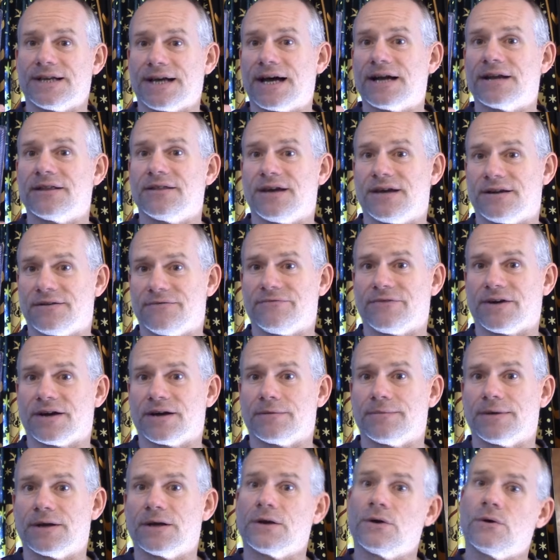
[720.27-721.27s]
out of that
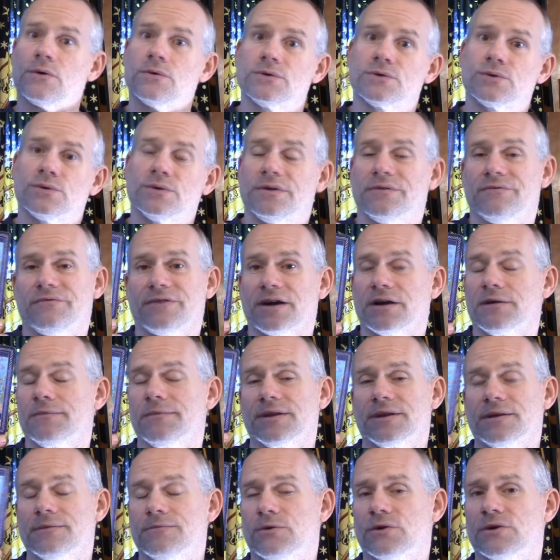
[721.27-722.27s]
environment and go into an
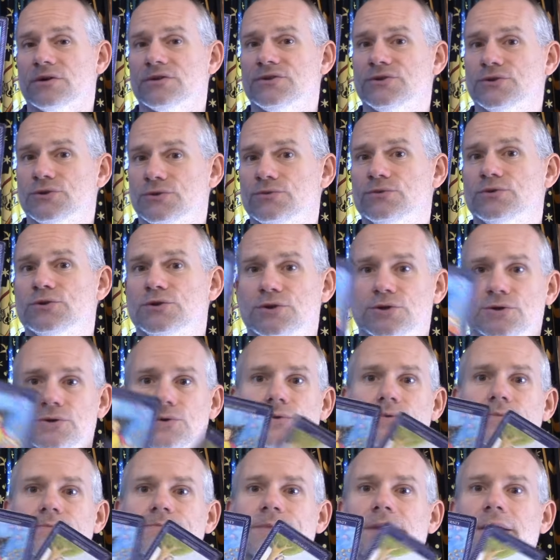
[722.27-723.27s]
environment that more suits
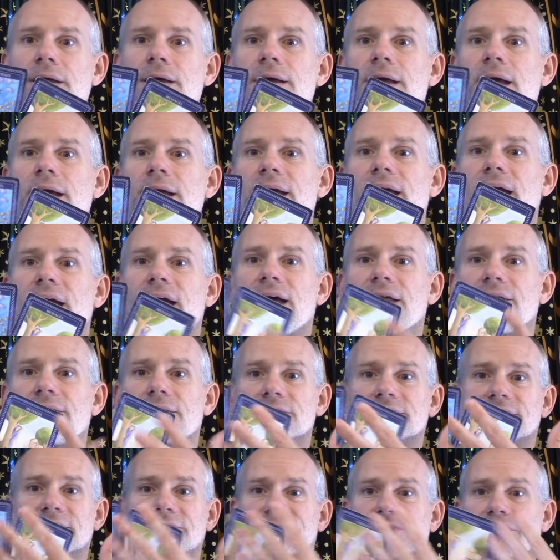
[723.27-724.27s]
you. And
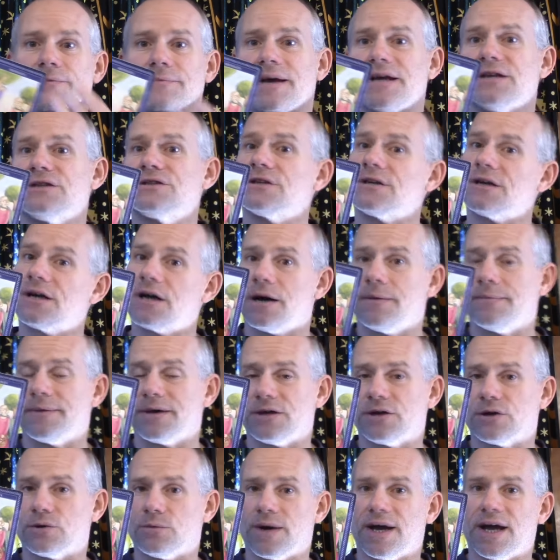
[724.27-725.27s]
there's information
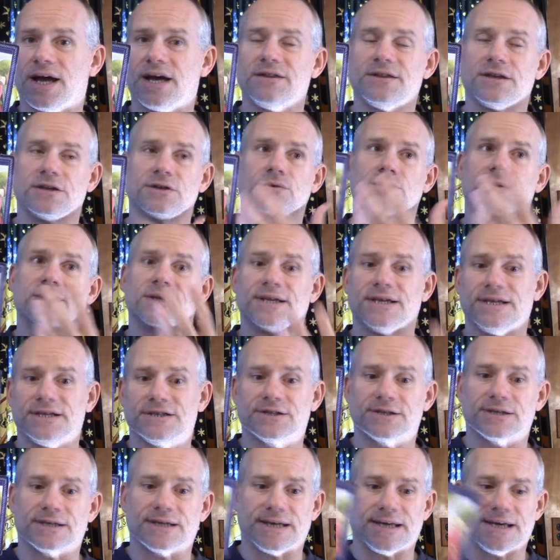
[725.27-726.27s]
coming your way that you can
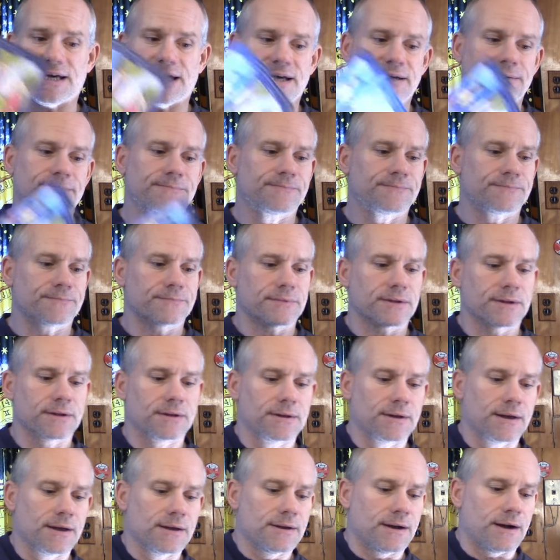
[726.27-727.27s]
easily get
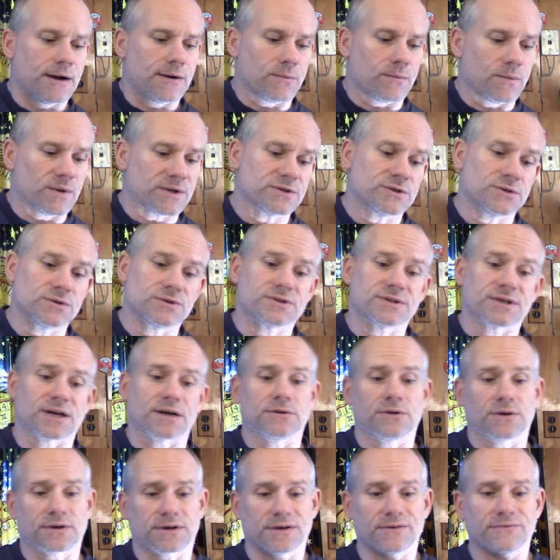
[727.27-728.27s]
once you start
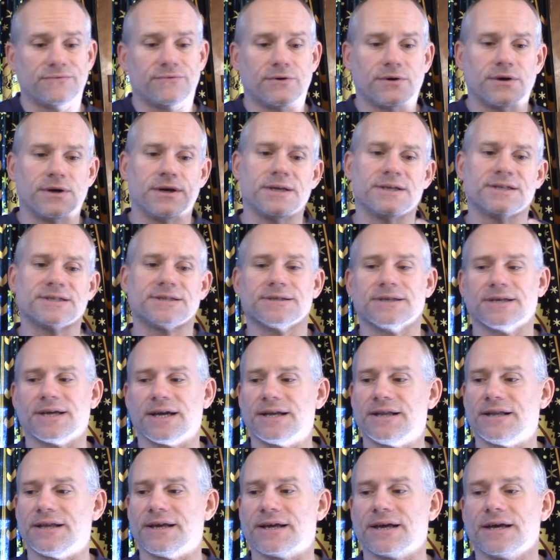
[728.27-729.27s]
looking for it. It's
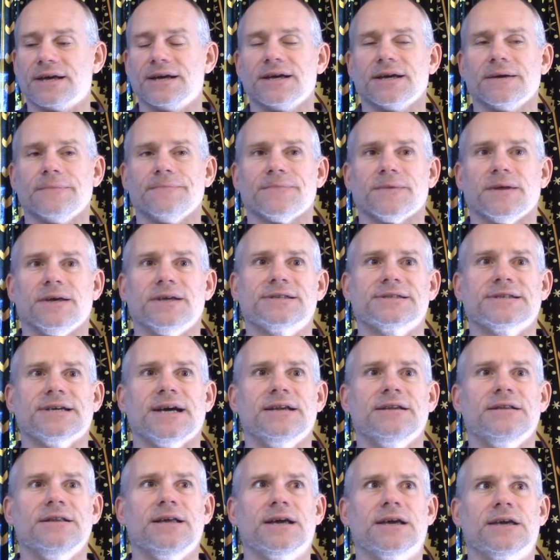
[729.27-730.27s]
kind of like, it's
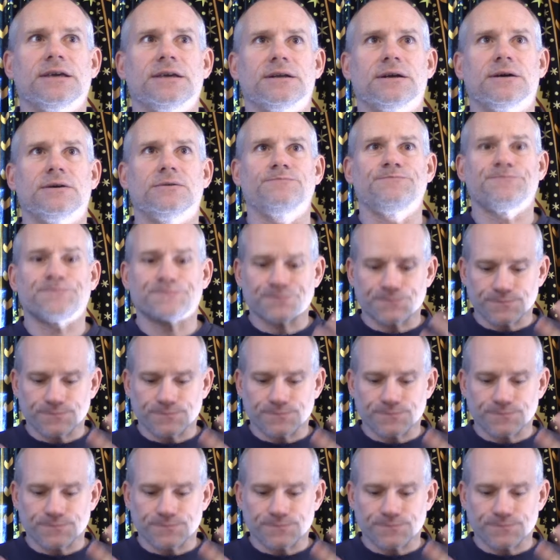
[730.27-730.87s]
kind of like, you know,